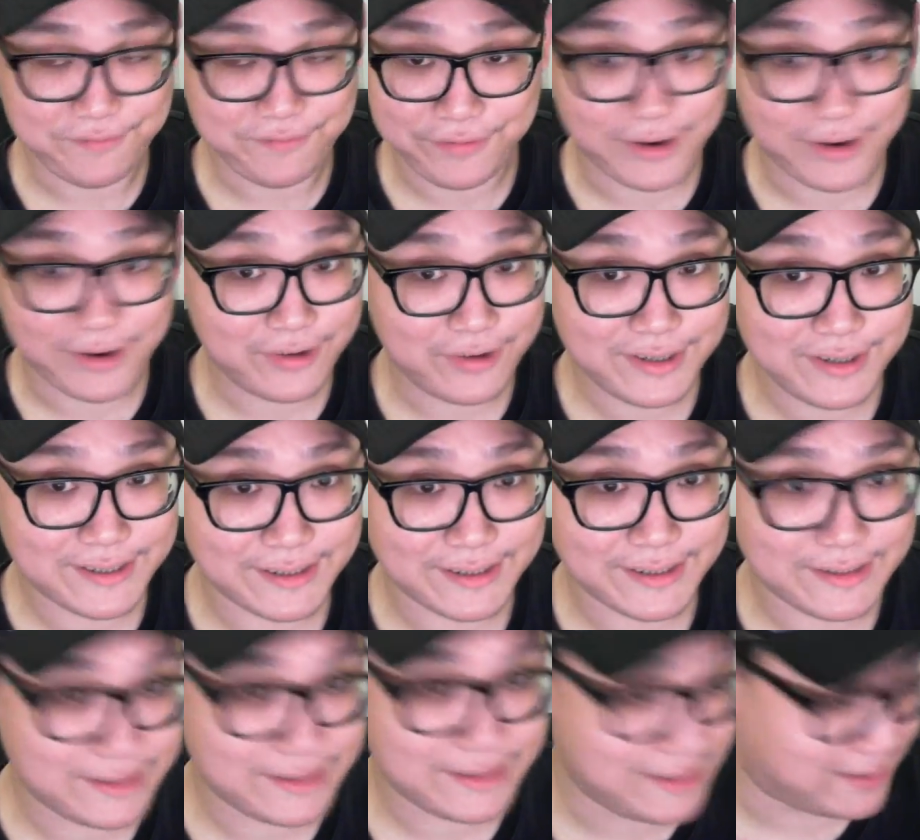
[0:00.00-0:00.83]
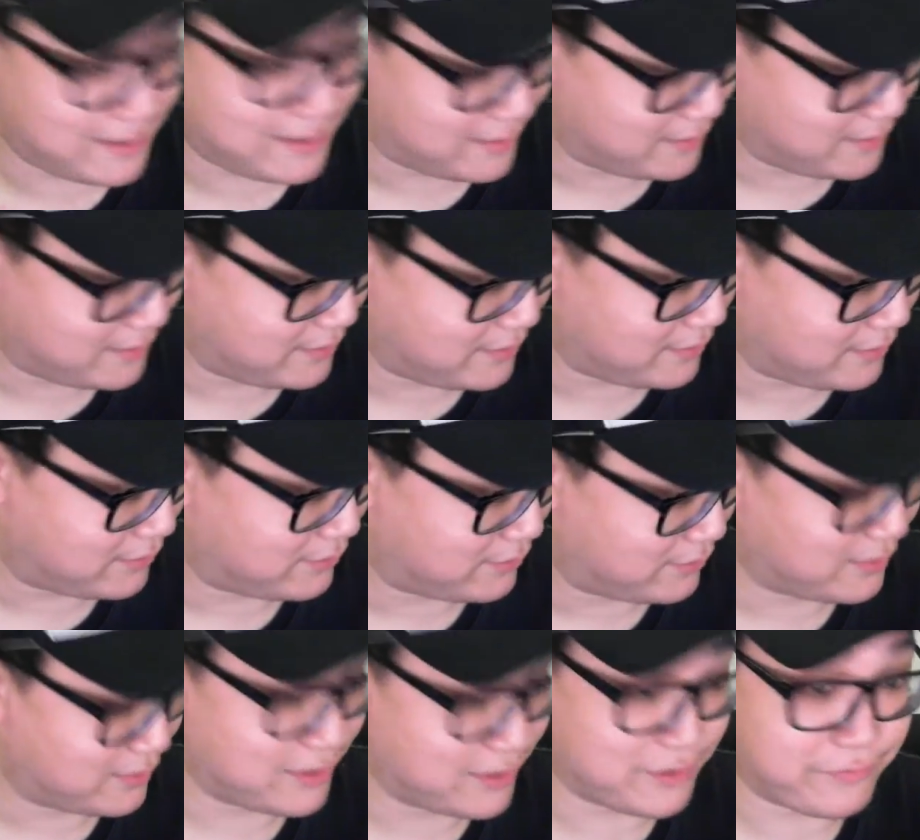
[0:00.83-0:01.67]
very tasty, you
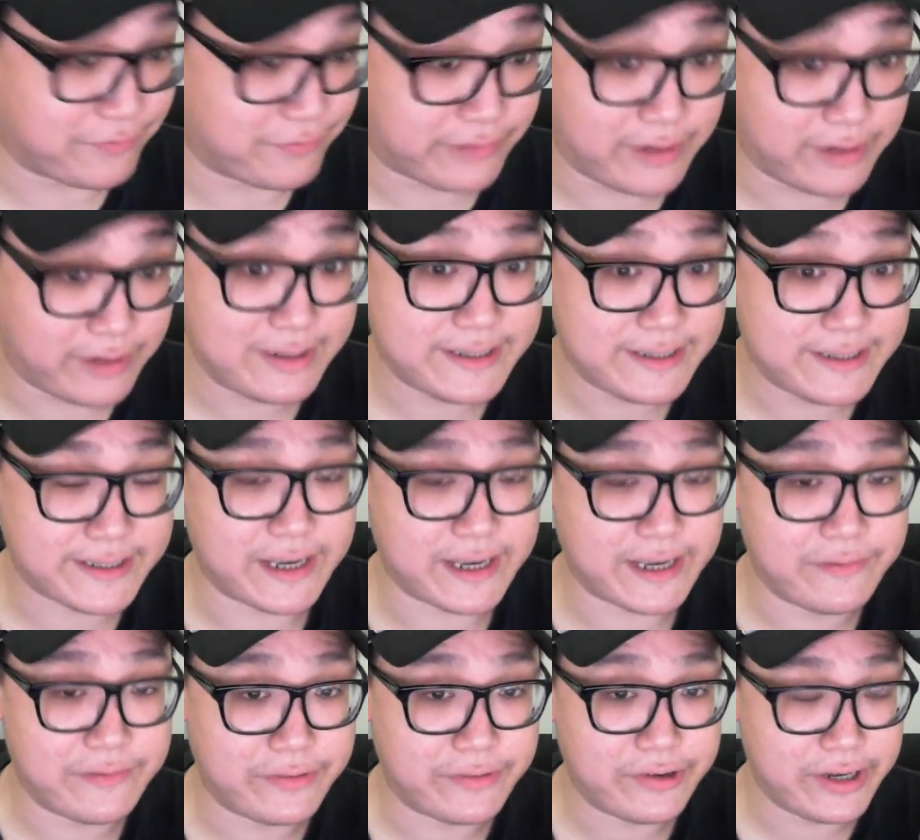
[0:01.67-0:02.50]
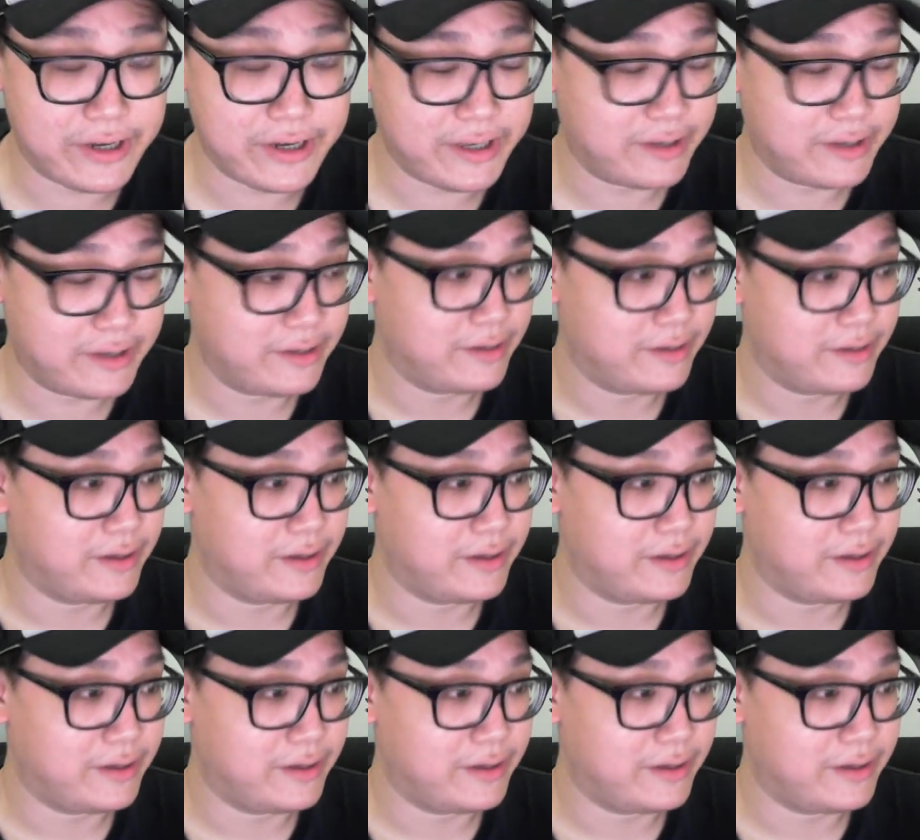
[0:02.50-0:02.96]
know, very savory.